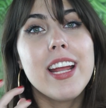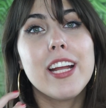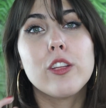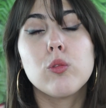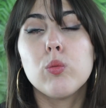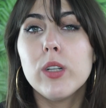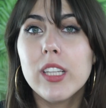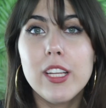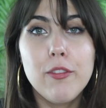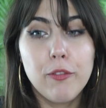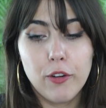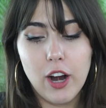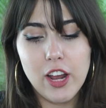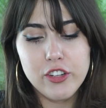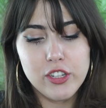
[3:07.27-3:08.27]
It's really
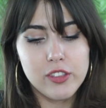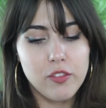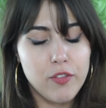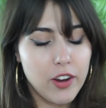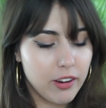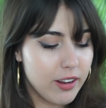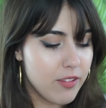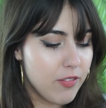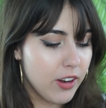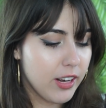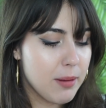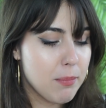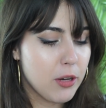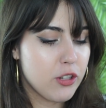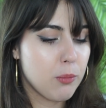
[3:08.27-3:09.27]
fresh. It's
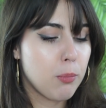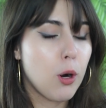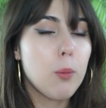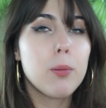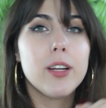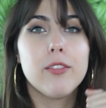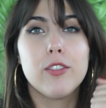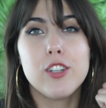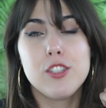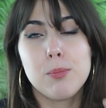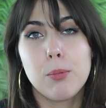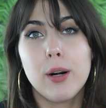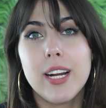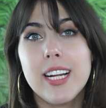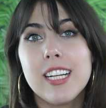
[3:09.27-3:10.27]
very much appropriate for
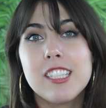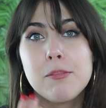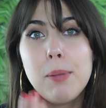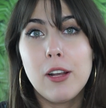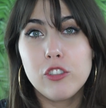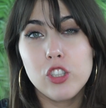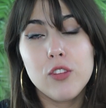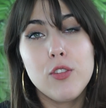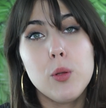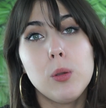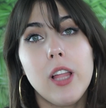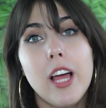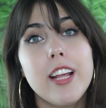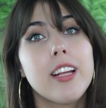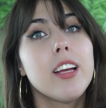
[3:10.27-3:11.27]
spring, especially if you
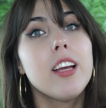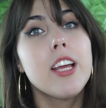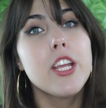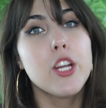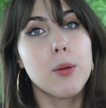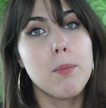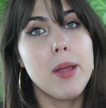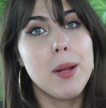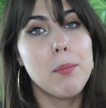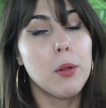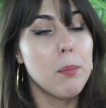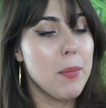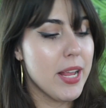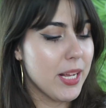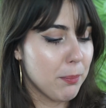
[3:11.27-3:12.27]
like your
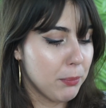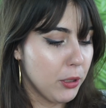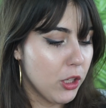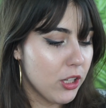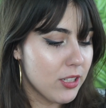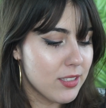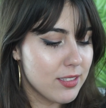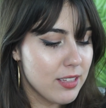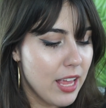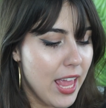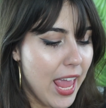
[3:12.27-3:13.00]
minimal makeup looks.